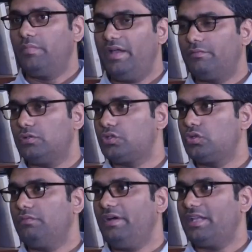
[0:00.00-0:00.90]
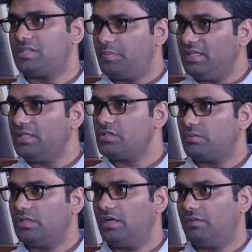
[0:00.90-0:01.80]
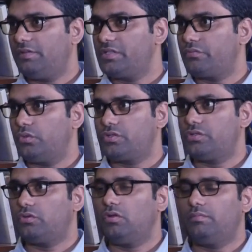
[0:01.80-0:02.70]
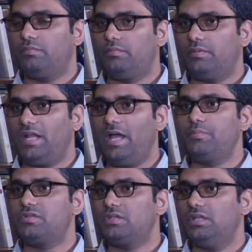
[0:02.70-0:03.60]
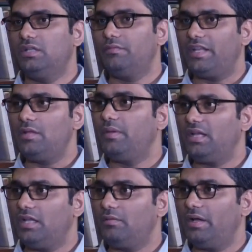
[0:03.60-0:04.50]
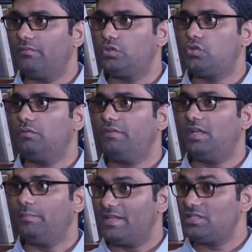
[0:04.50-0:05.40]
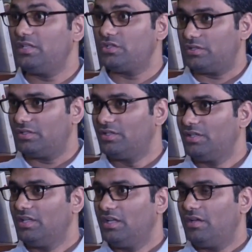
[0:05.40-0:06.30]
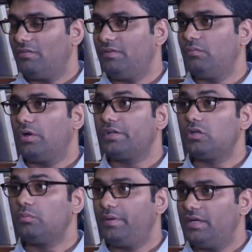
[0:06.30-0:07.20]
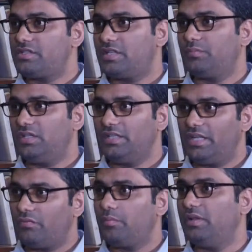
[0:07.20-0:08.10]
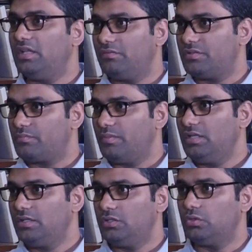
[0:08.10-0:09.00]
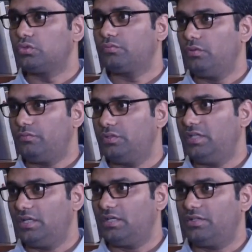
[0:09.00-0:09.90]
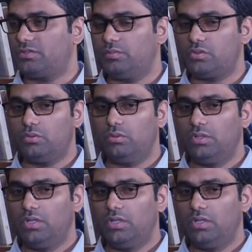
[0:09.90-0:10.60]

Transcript: by virtue of our experience with our defense forces, or perhaps in the very beginning by virtue of our imagination. We wanted to build something that we believe is be useful for the end customer. So